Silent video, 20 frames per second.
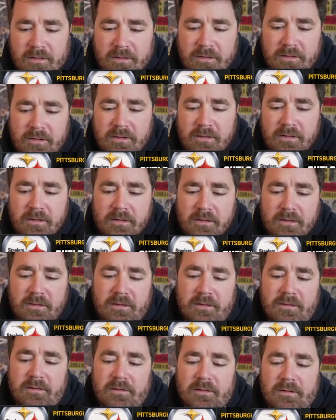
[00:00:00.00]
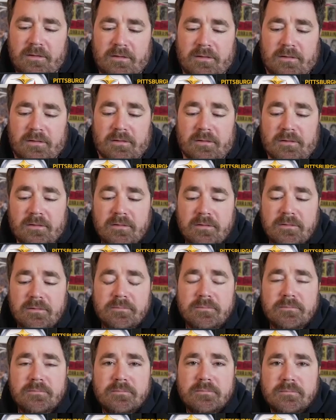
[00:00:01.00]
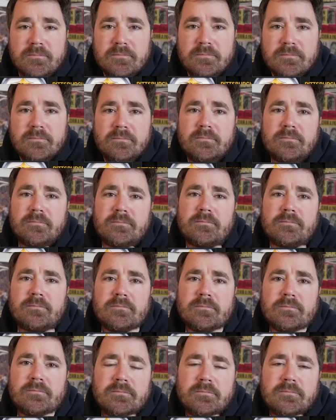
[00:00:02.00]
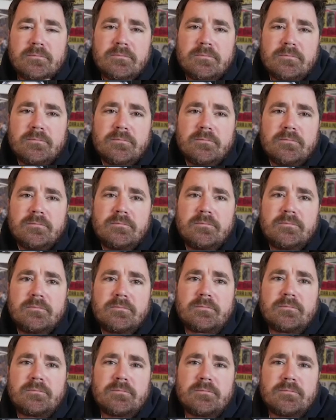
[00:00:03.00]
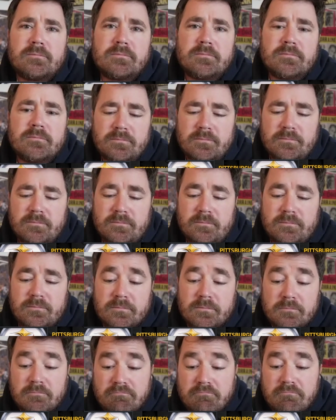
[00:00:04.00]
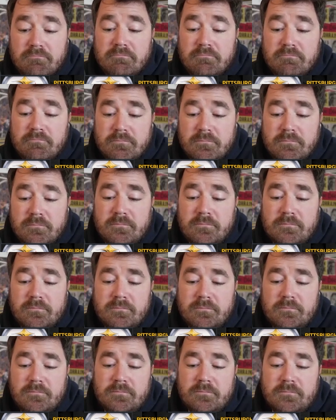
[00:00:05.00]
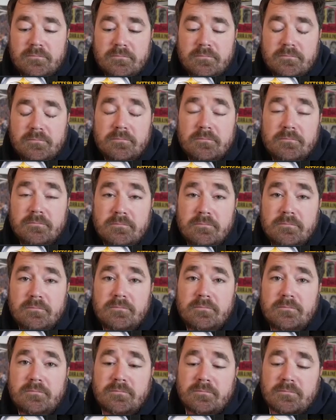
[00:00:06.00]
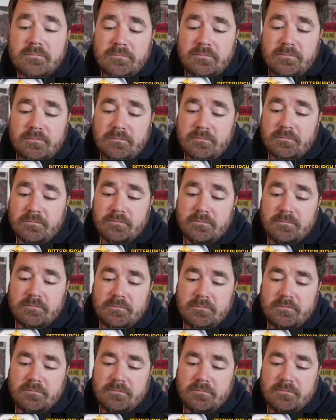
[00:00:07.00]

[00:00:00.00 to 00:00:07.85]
The person shown says nothing.